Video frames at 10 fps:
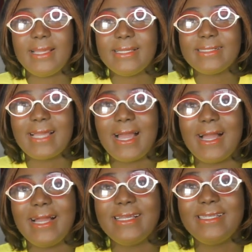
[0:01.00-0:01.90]
Hey
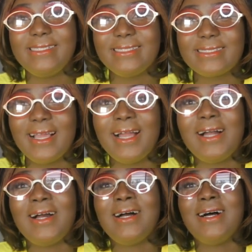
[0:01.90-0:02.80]
guys,
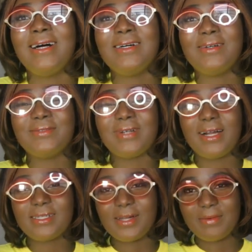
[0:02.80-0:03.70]

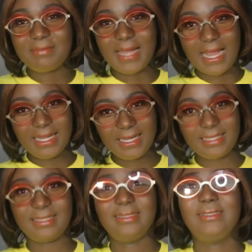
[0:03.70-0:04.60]
welcome
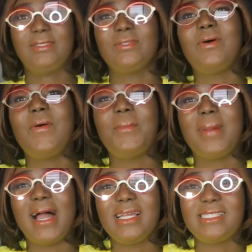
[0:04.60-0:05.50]
back to
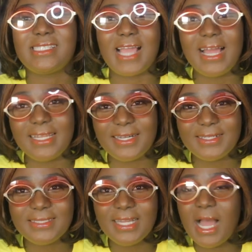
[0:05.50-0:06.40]
my
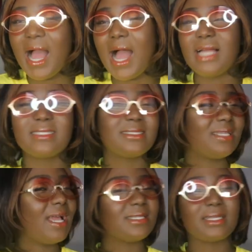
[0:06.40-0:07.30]
channel. And
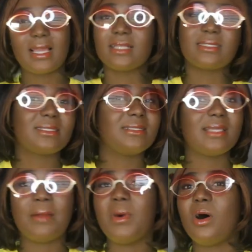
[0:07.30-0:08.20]
today, as you can
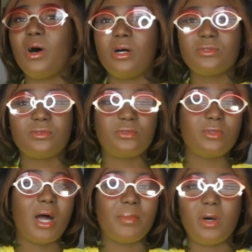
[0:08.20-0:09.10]
see, I'm all
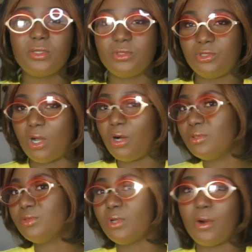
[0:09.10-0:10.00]

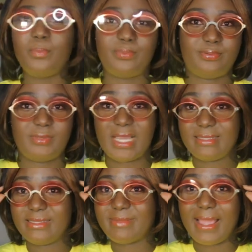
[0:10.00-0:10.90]
dolled up. You
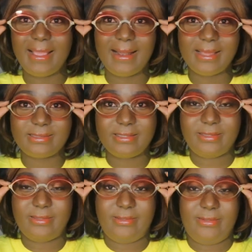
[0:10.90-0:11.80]
can see my
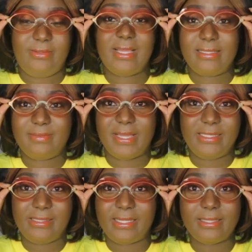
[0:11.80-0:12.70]
glasses, you can see my
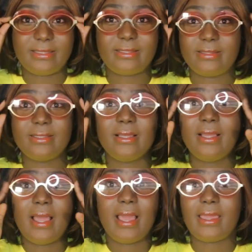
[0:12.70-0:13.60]
shades.
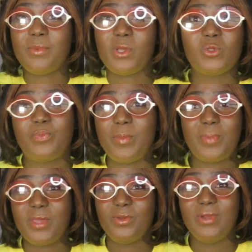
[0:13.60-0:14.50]
I came here to
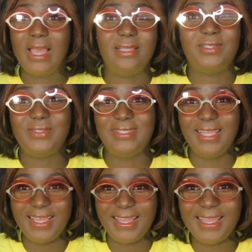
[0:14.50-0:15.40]
prepare you guys
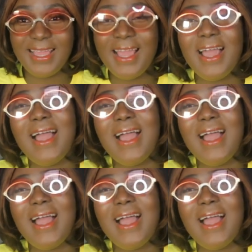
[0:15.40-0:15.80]
today.